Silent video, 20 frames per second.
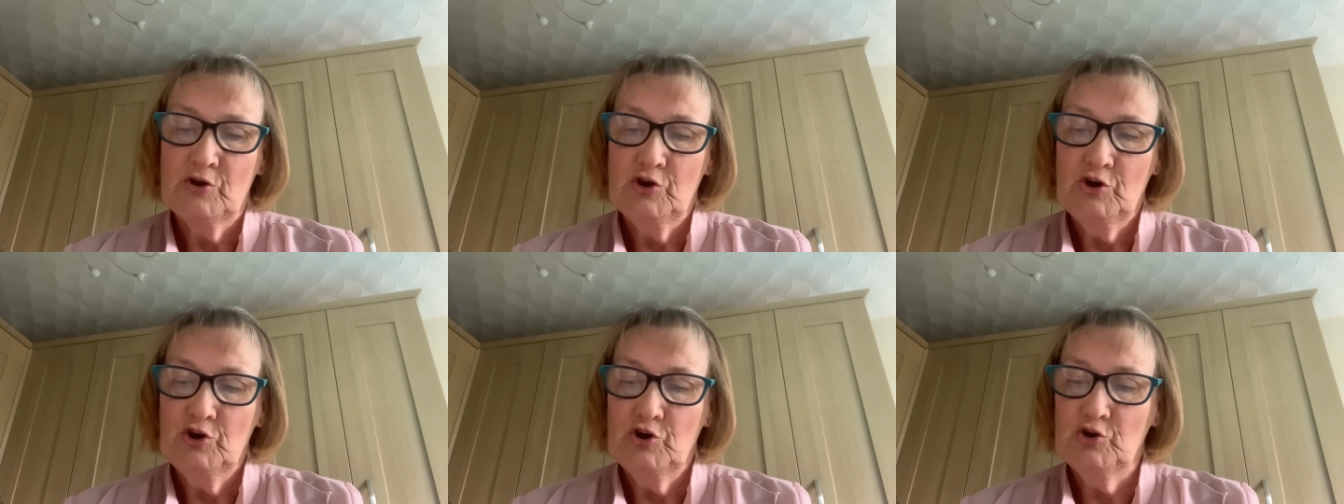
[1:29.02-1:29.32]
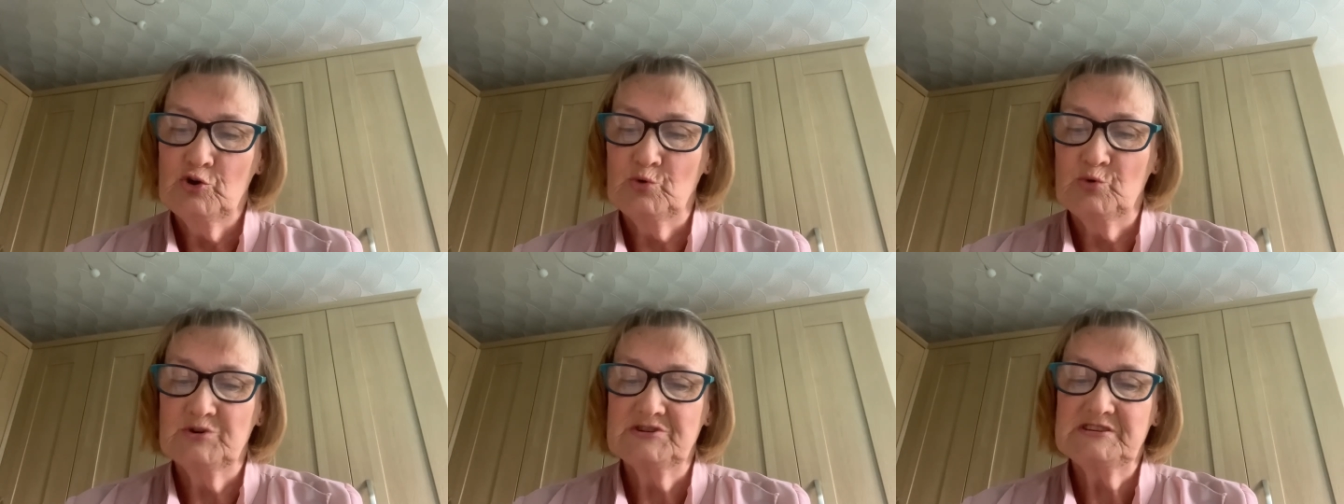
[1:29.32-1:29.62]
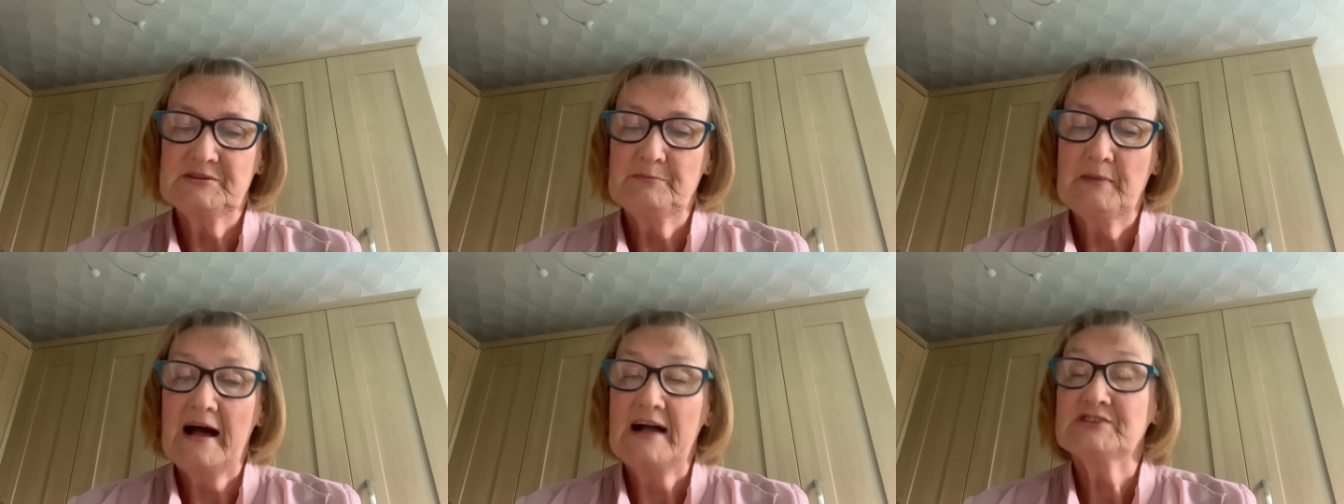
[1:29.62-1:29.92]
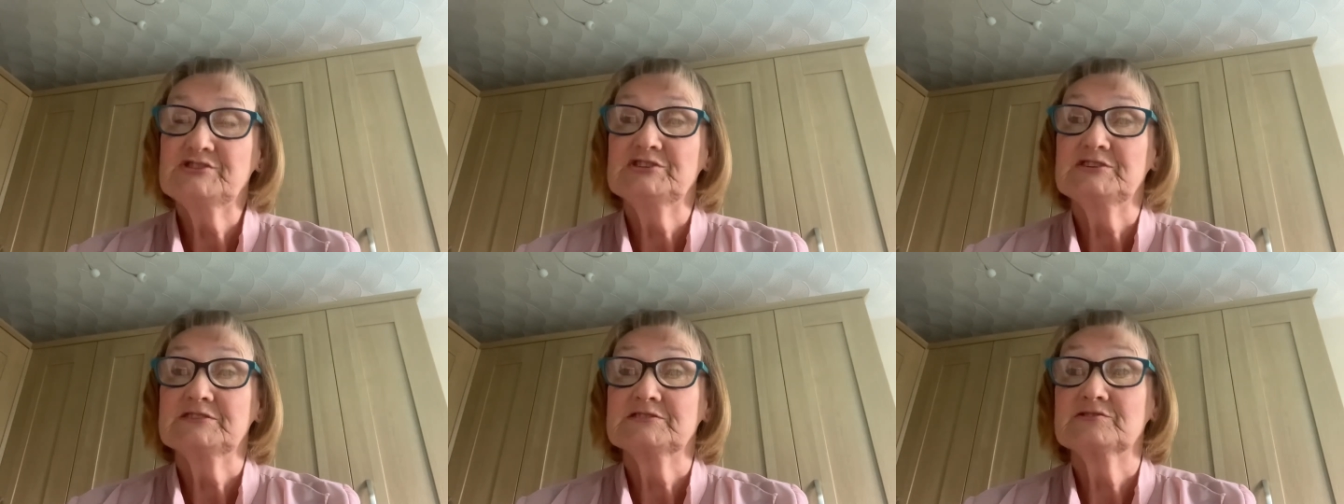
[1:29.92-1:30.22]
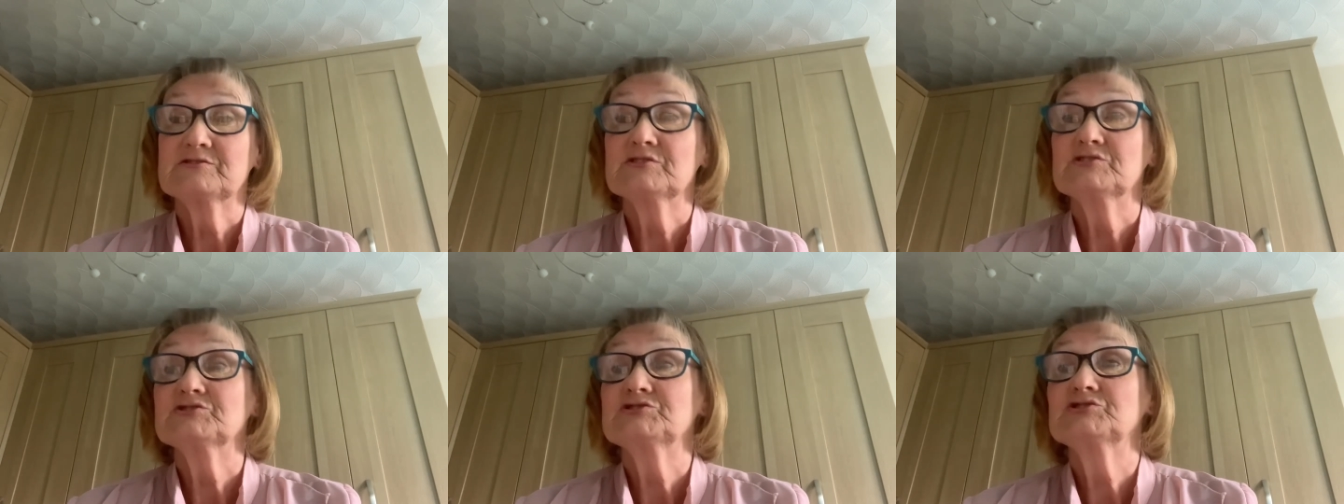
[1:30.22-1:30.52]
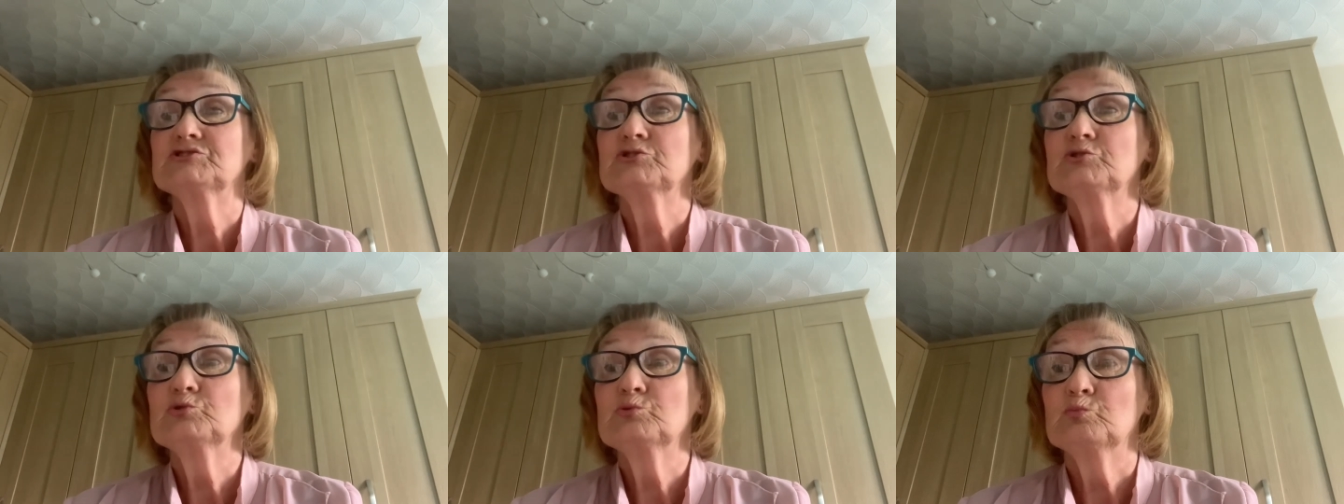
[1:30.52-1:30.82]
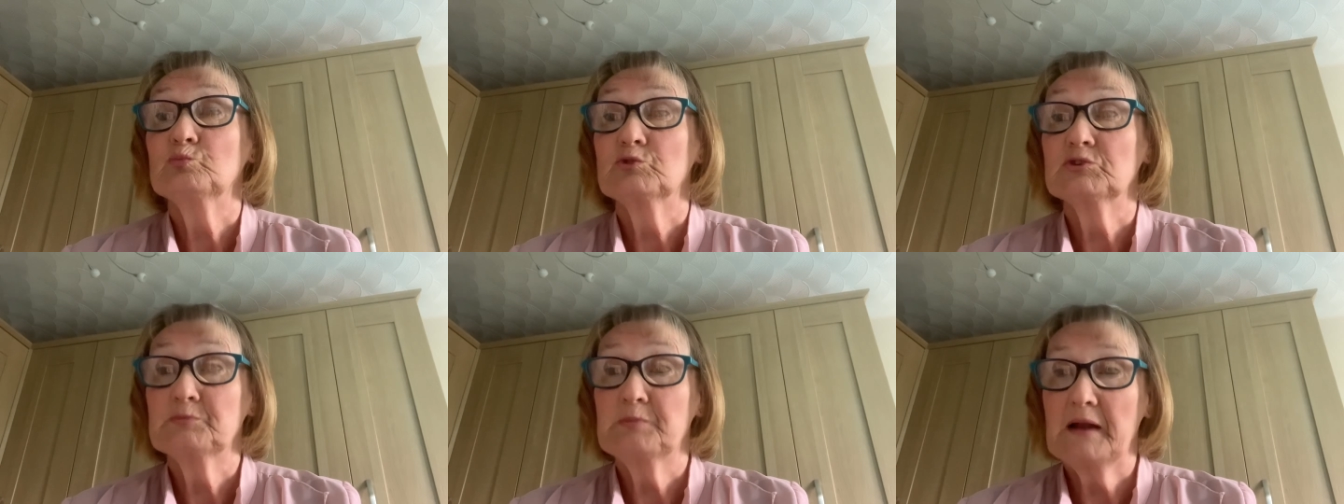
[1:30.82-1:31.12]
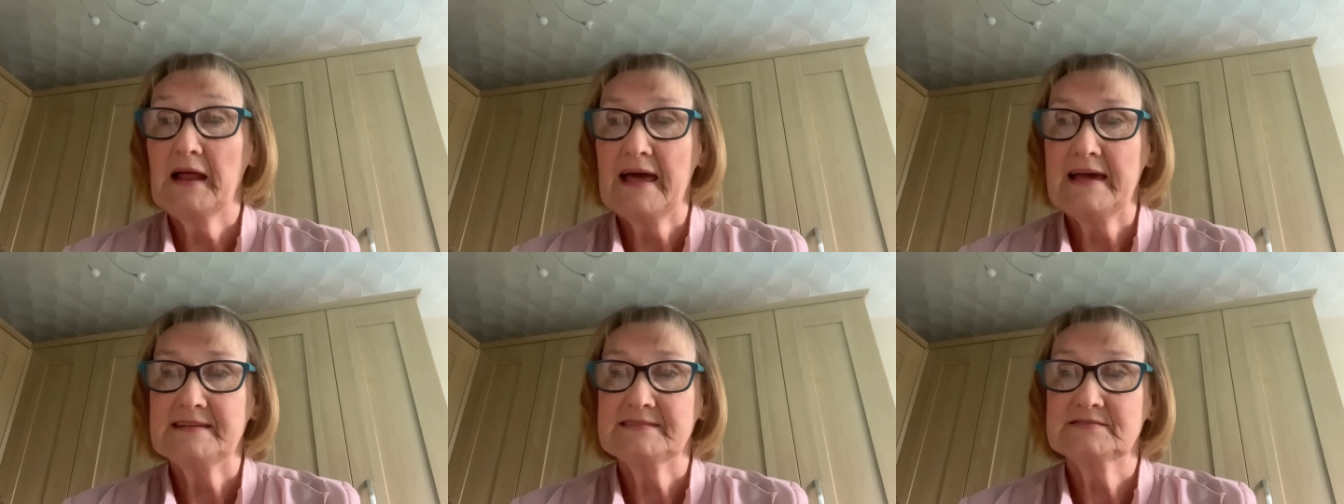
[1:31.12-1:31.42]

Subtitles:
Who would have imagined that Zoom would play